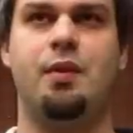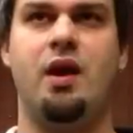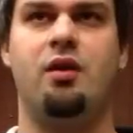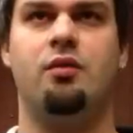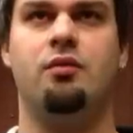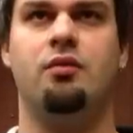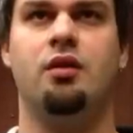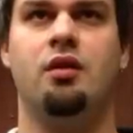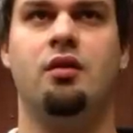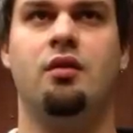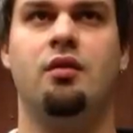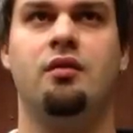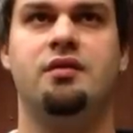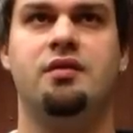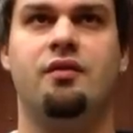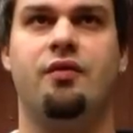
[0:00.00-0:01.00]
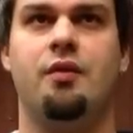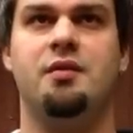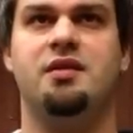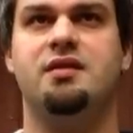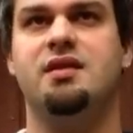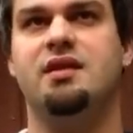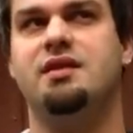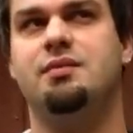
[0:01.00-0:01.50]
pound, so from a
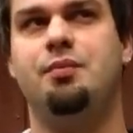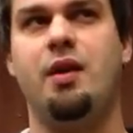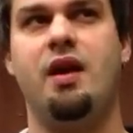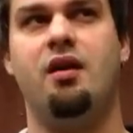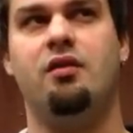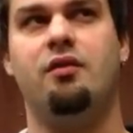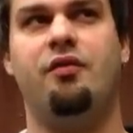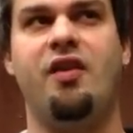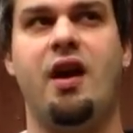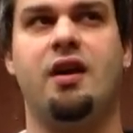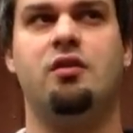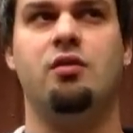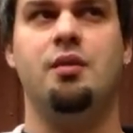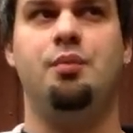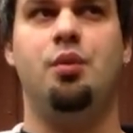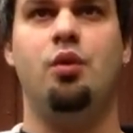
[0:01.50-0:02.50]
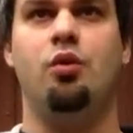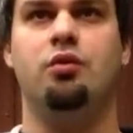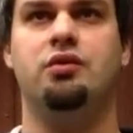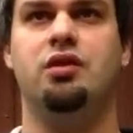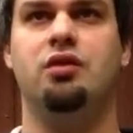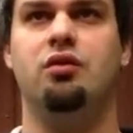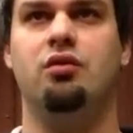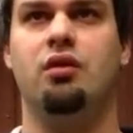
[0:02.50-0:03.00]
6 pound factory pull
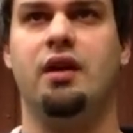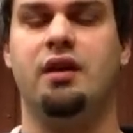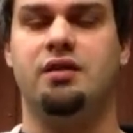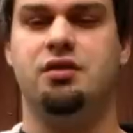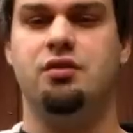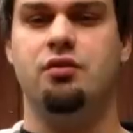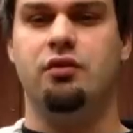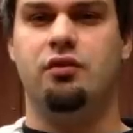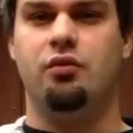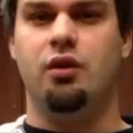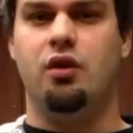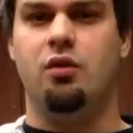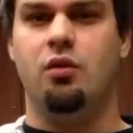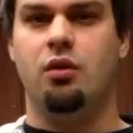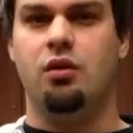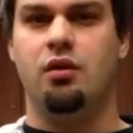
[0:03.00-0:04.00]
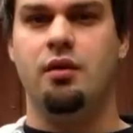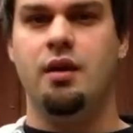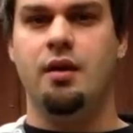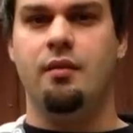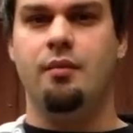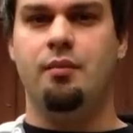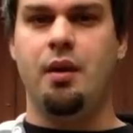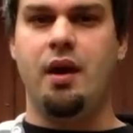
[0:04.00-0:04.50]
to like a 2 3/4
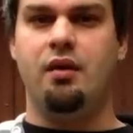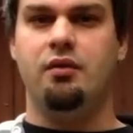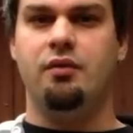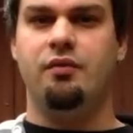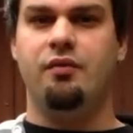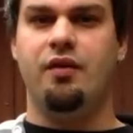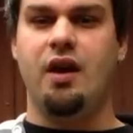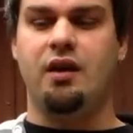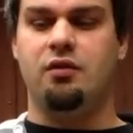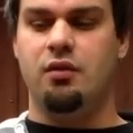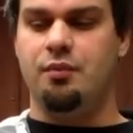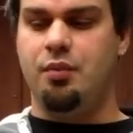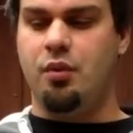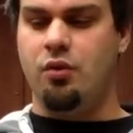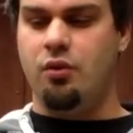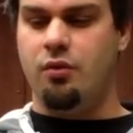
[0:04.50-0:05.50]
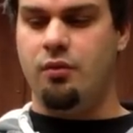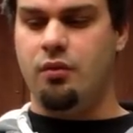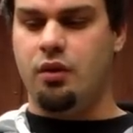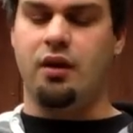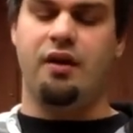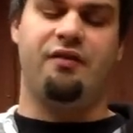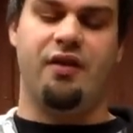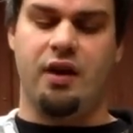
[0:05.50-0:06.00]
pound factory pull,
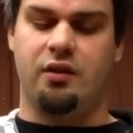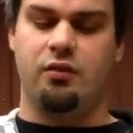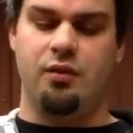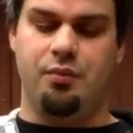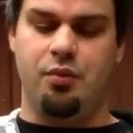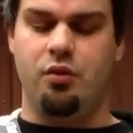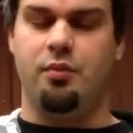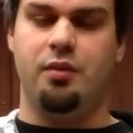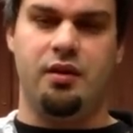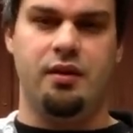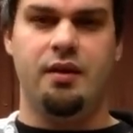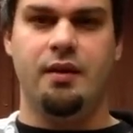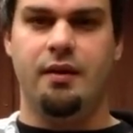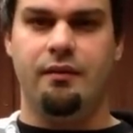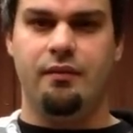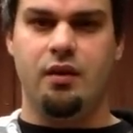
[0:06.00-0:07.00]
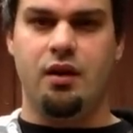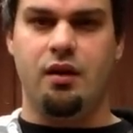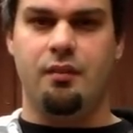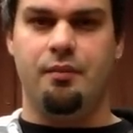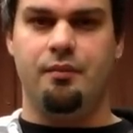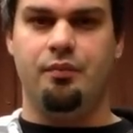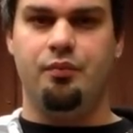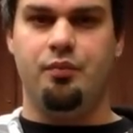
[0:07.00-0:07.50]
or not factory pull, but
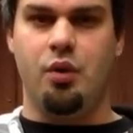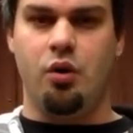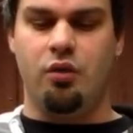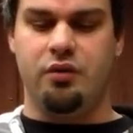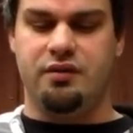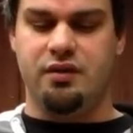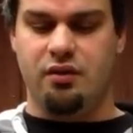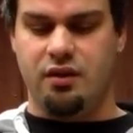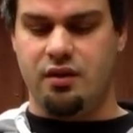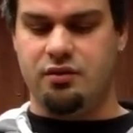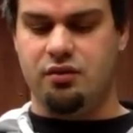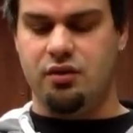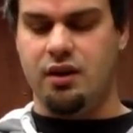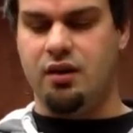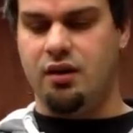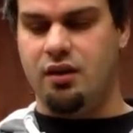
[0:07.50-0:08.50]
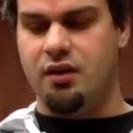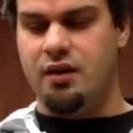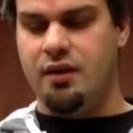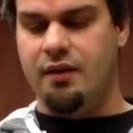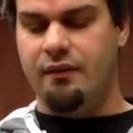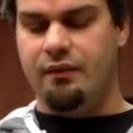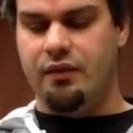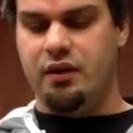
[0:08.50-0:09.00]
pull. So the trigger
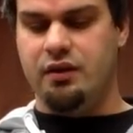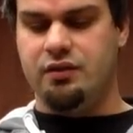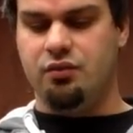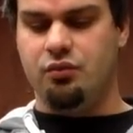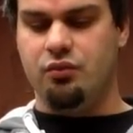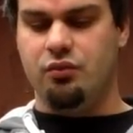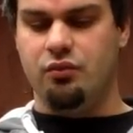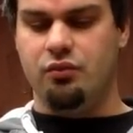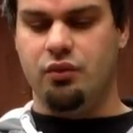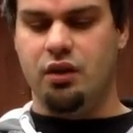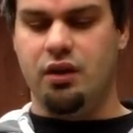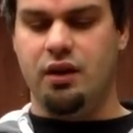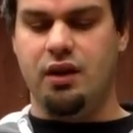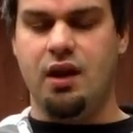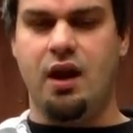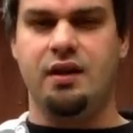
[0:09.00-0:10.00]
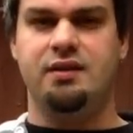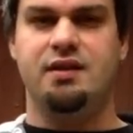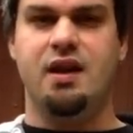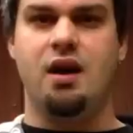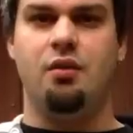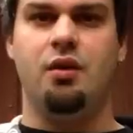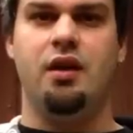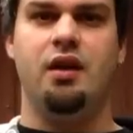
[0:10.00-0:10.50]
is really nice
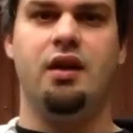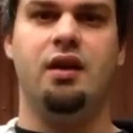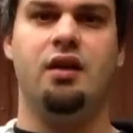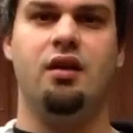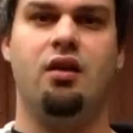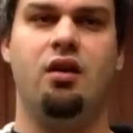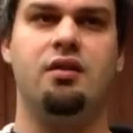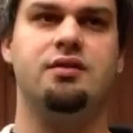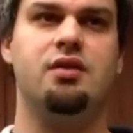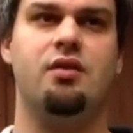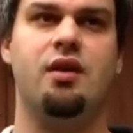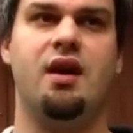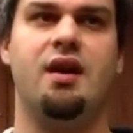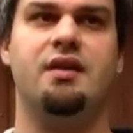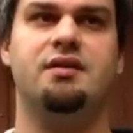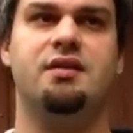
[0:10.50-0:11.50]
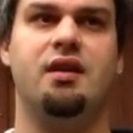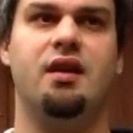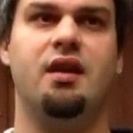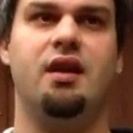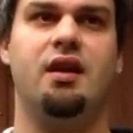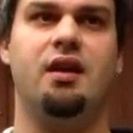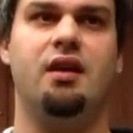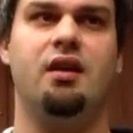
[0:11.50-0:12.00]
that way, and it also has
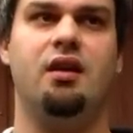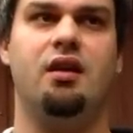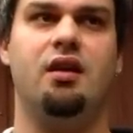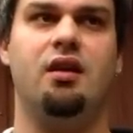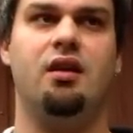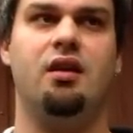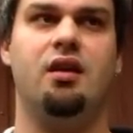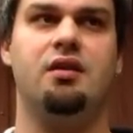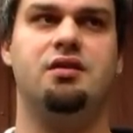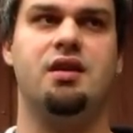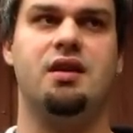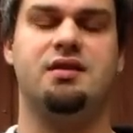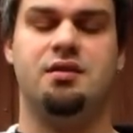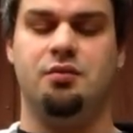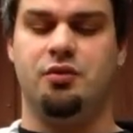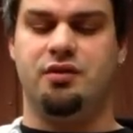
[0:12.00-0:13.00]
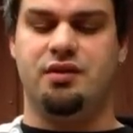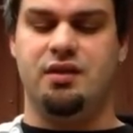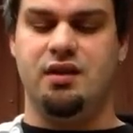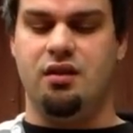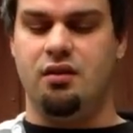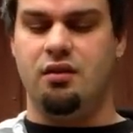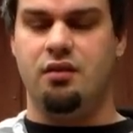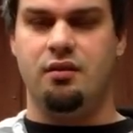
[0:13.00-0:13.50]
a adjustable
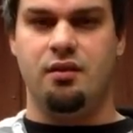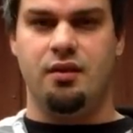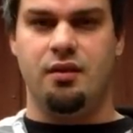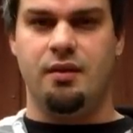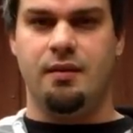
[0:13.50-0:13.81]
sear.